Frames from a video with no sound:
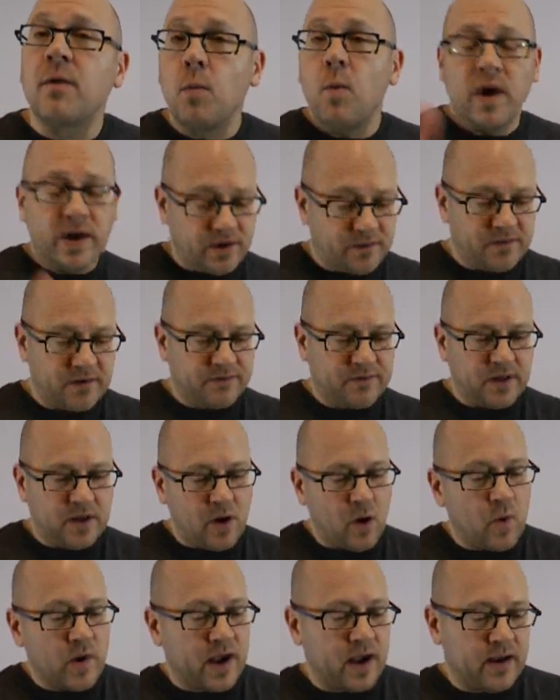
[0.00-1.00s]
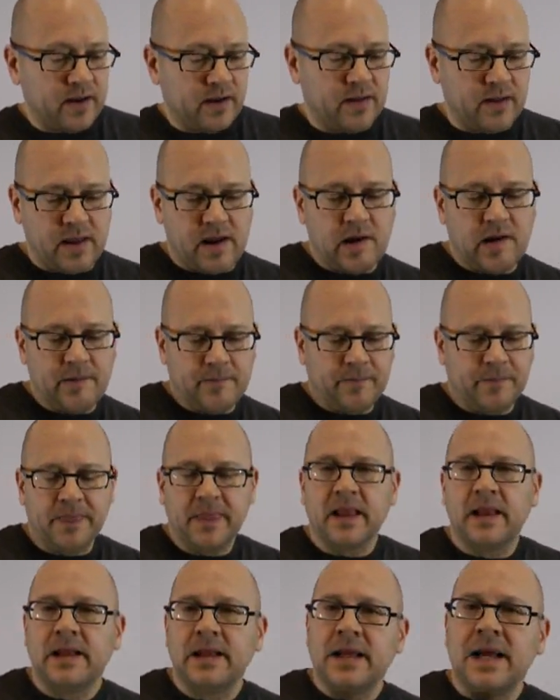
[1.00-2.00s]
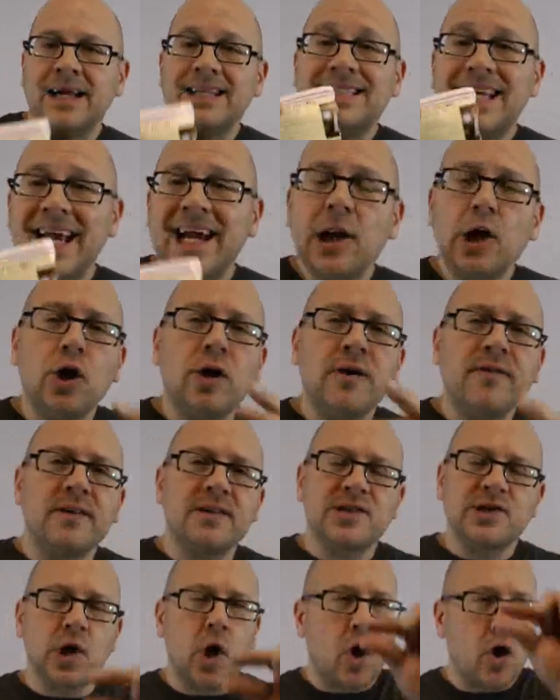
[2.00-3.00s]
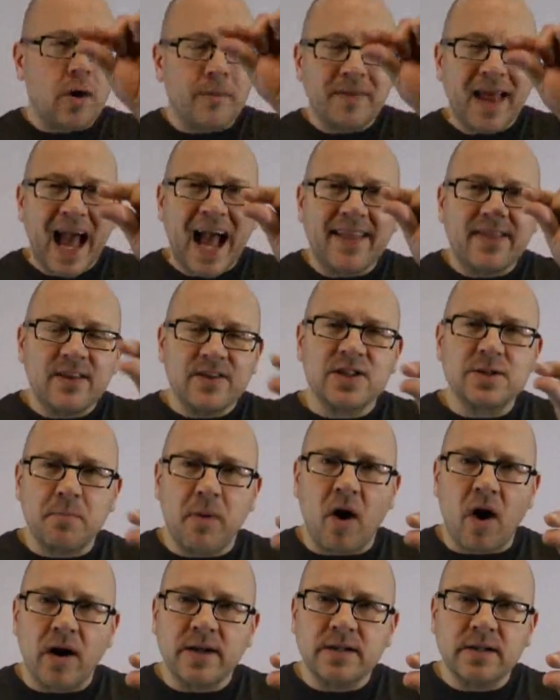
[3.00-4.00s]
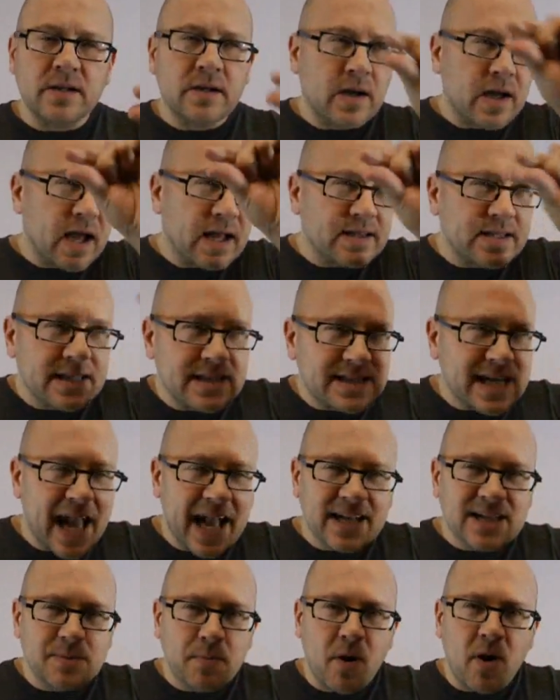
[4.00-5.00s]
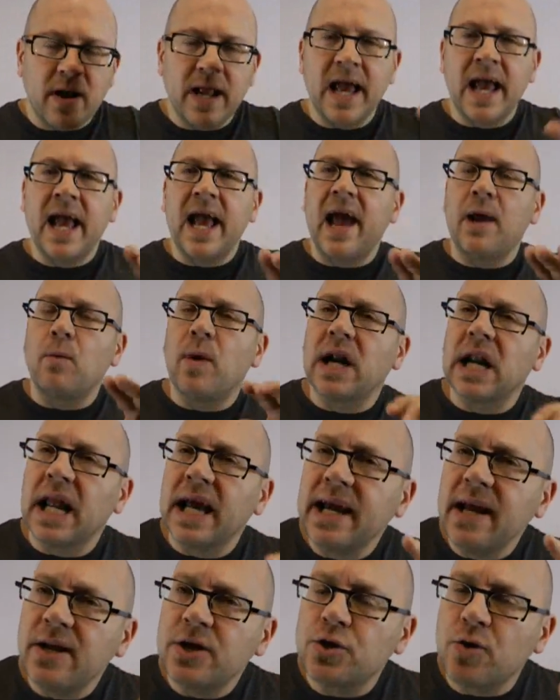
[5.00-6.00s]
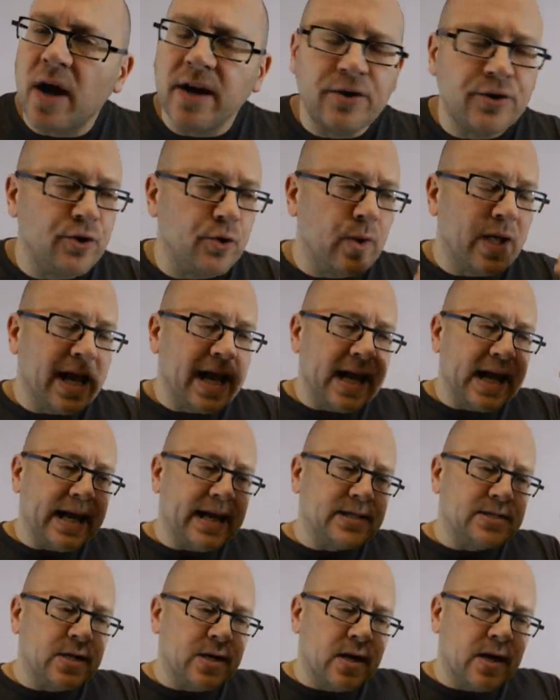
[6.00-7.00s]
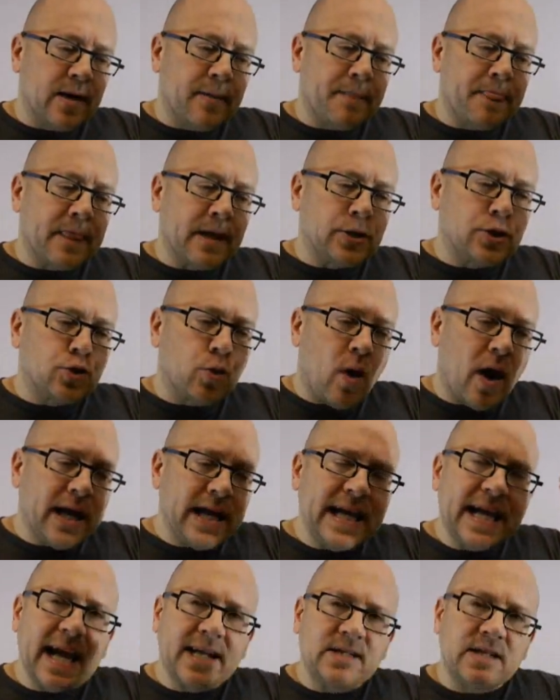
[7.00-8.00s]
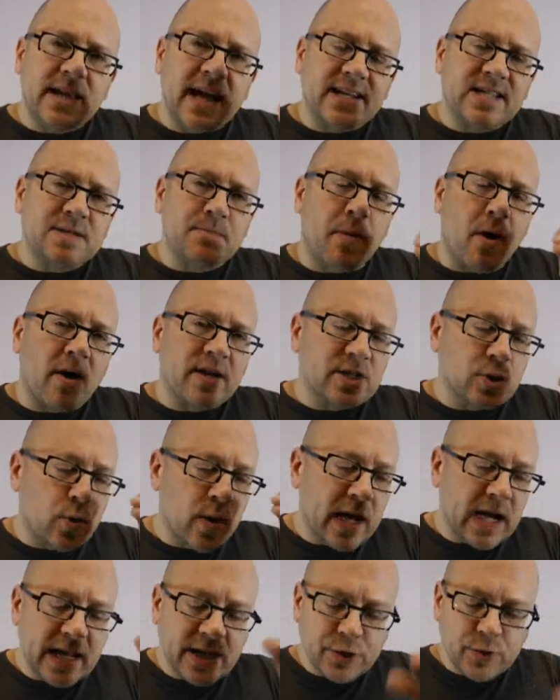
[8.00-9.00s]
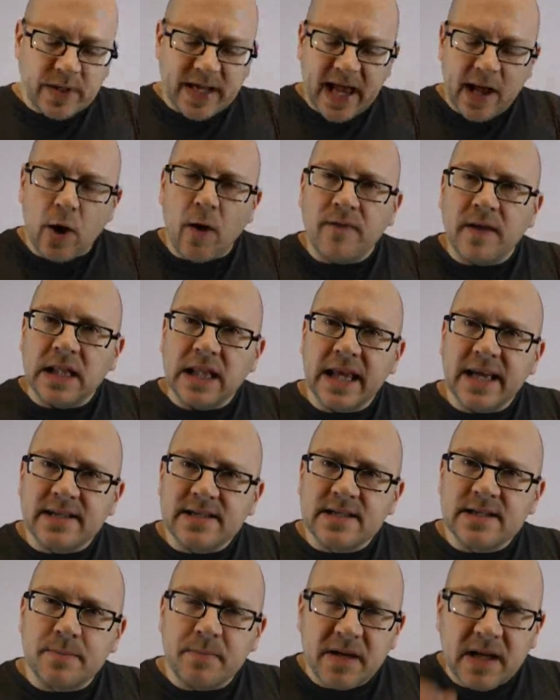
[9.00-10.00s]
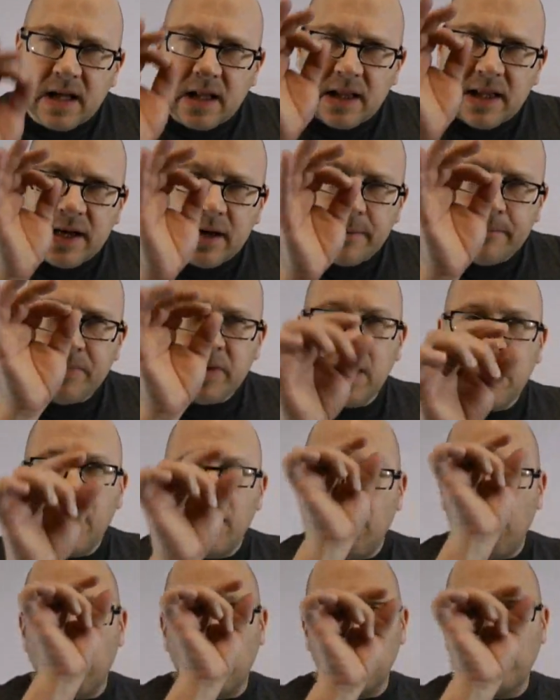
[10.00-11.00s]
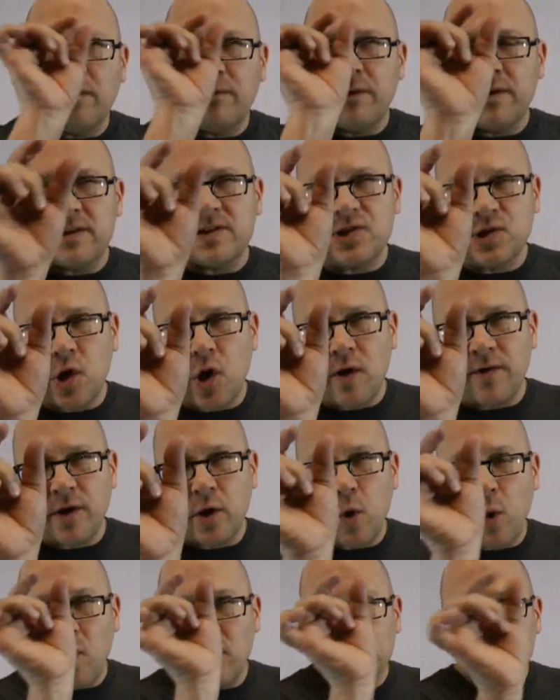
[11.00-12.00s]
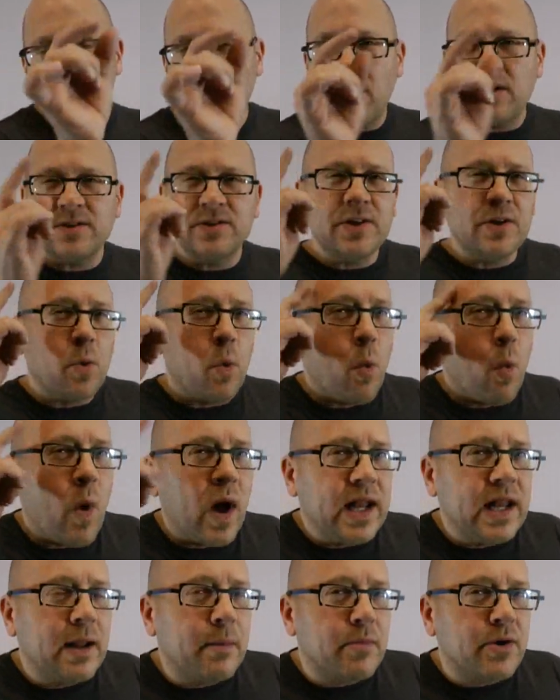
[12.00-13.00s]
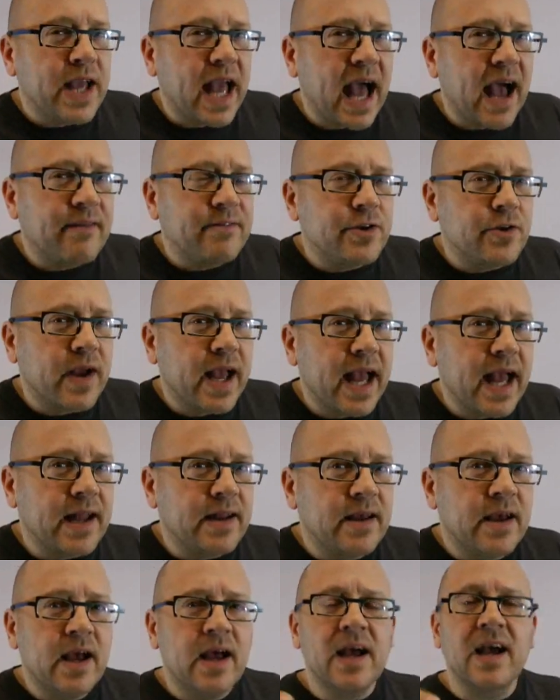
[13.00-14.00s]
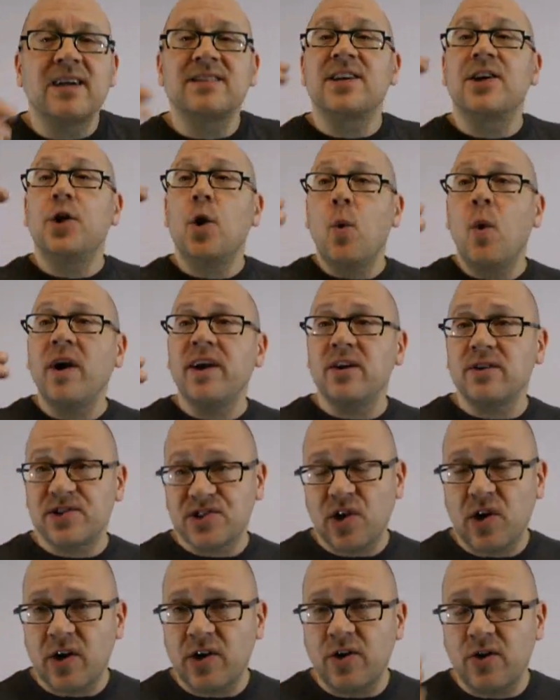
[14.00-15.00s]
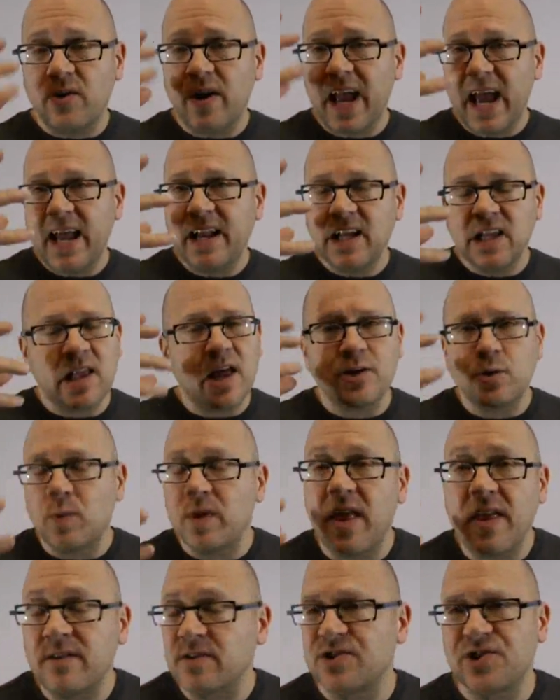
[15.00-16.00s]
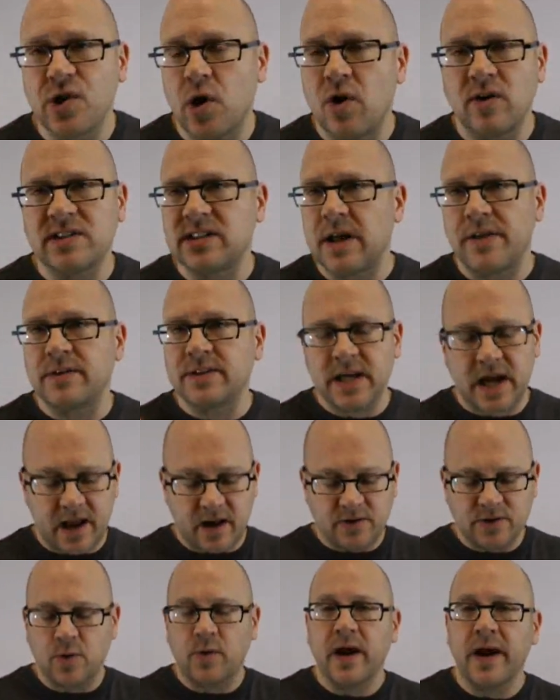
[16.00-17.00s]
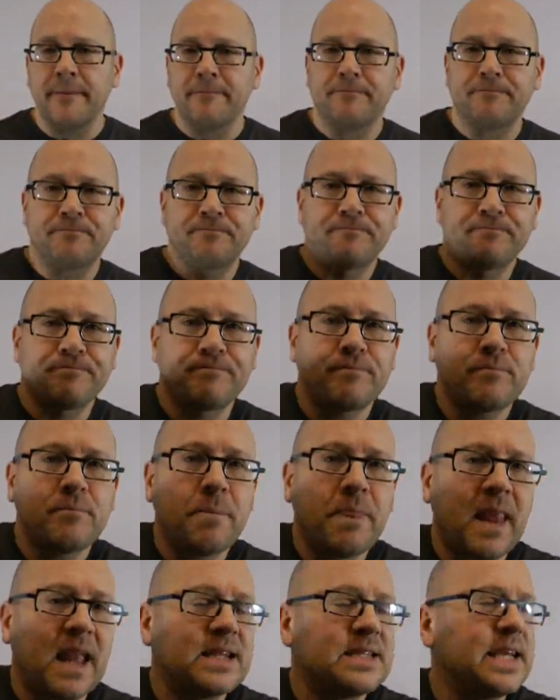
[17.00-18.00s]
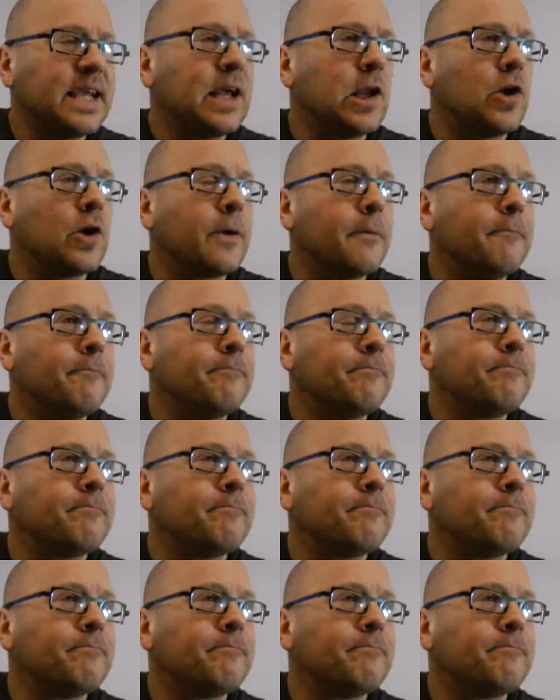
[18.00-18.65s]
From 1 to 50. Okay, there. Take a look at the song at the spot, at the exact spot. And what I'd like you to try to do is try to get to that spot as quickly as you can on the list. To be clear, we're looking for the song that corresponds to the one number you have in your head, because I don't want your head cluttered with other songs and other titles, okay? Take a look.